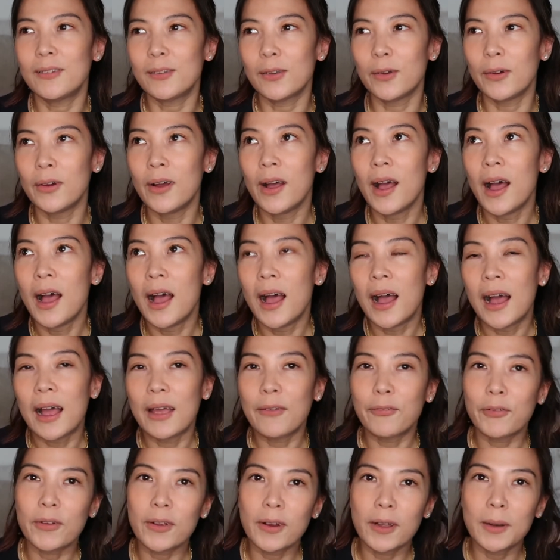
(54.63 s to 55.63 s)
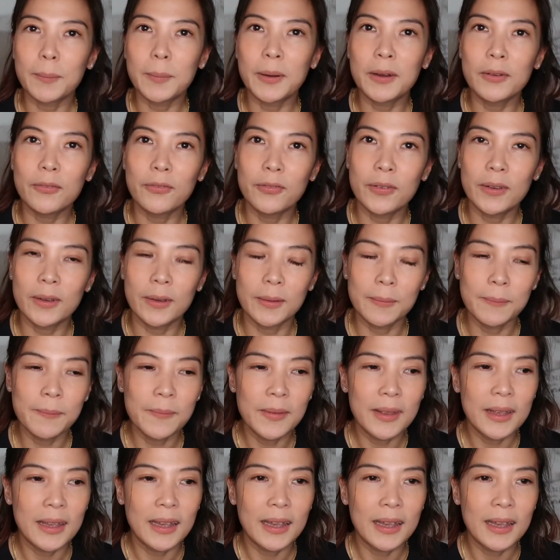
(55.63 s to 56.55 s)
So I forgot about film